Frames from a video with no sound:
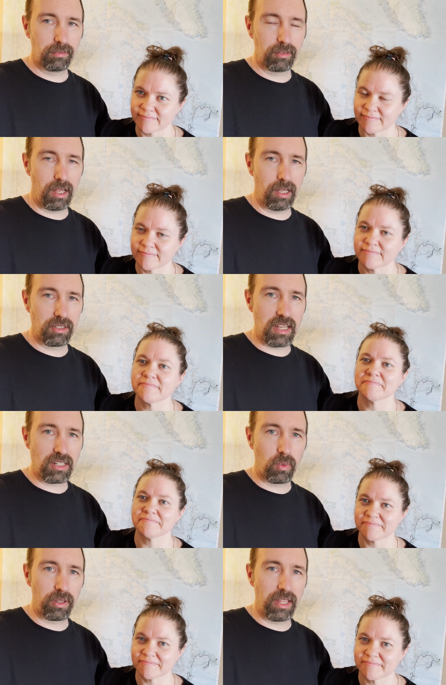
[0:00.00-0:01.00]
Speaker 1: because
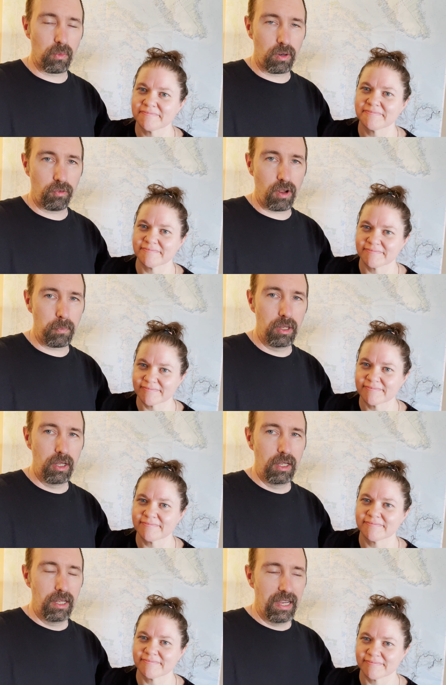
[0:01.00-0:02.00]
that's where they were from,
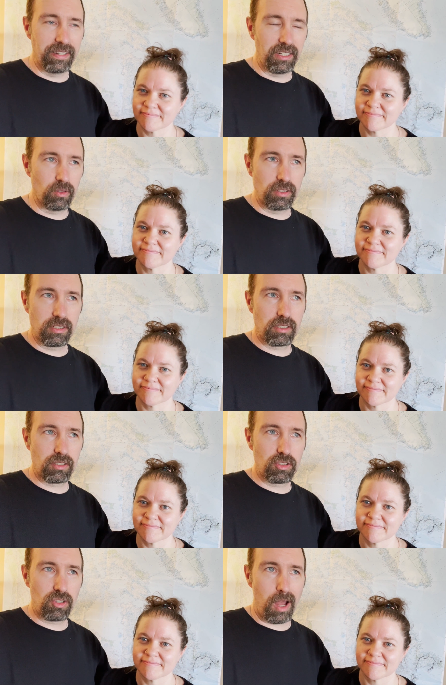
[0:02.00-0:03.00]
and he was
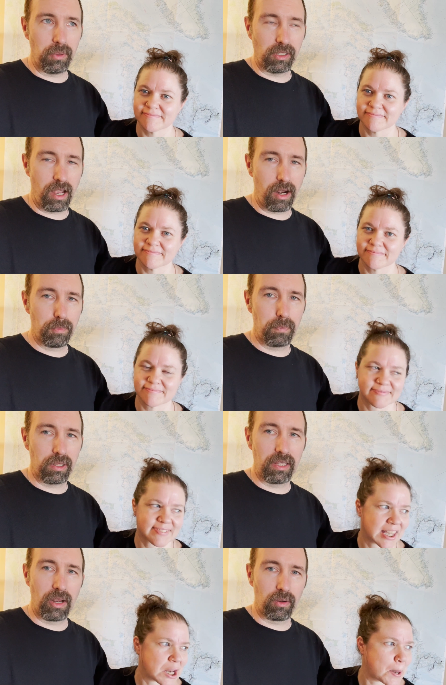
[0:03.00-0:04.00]
stopping there.
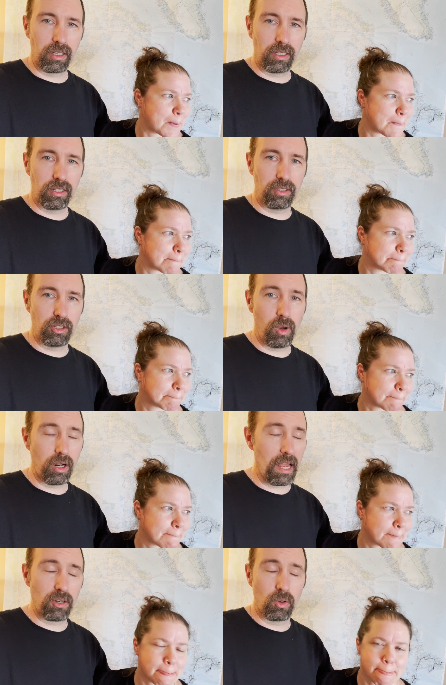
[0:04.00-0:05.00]
But they were going to continue on.
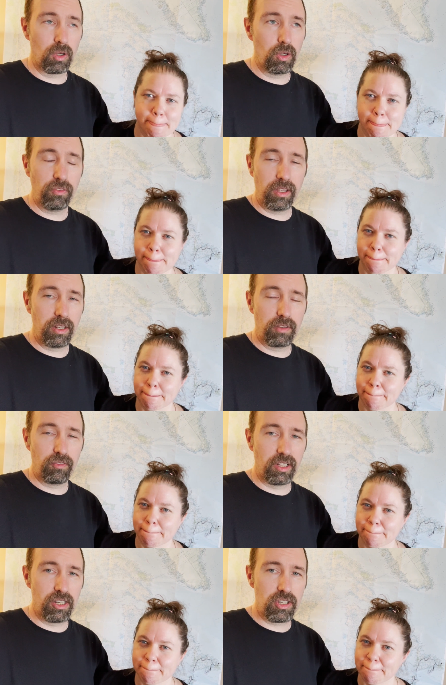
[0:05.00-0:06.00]
I don't know if they did
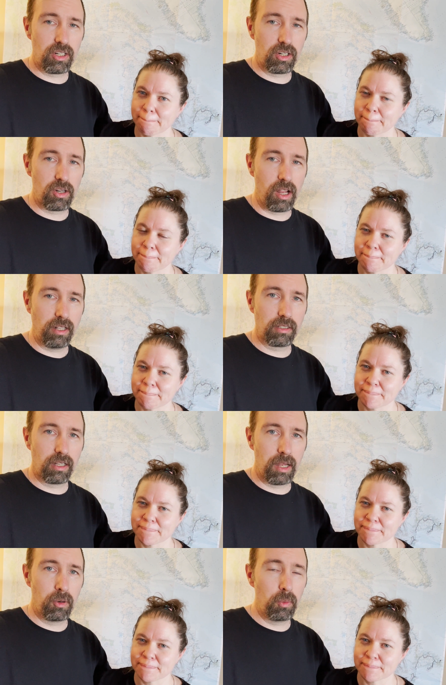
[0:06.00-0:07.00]
finish it or not.
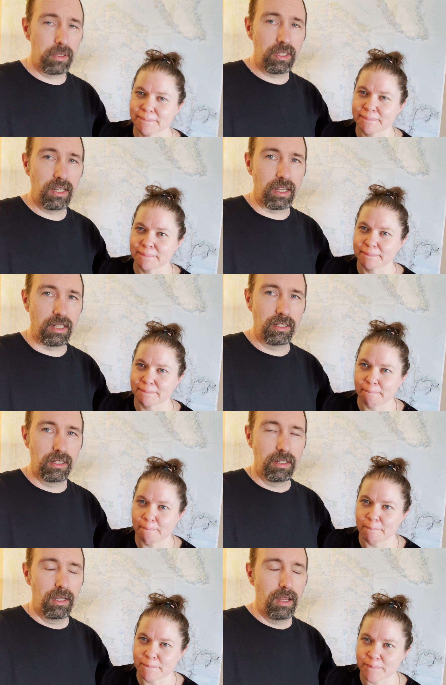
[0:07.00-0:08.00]
I'm hoping they did.
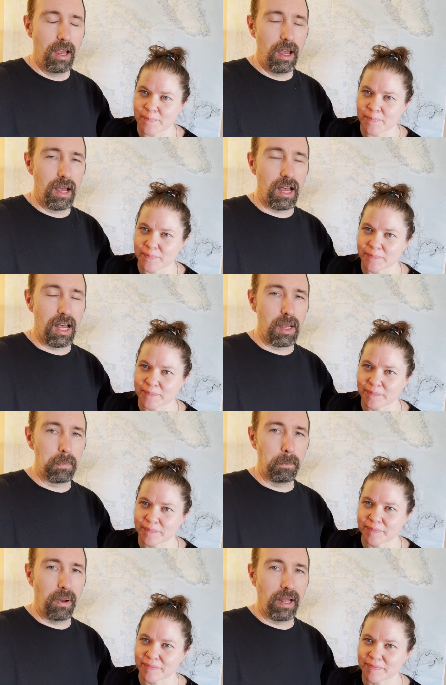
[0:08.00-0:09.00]

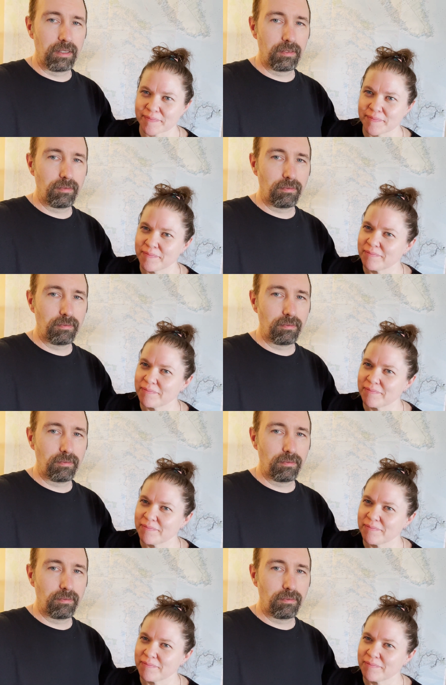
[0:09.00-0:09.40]
But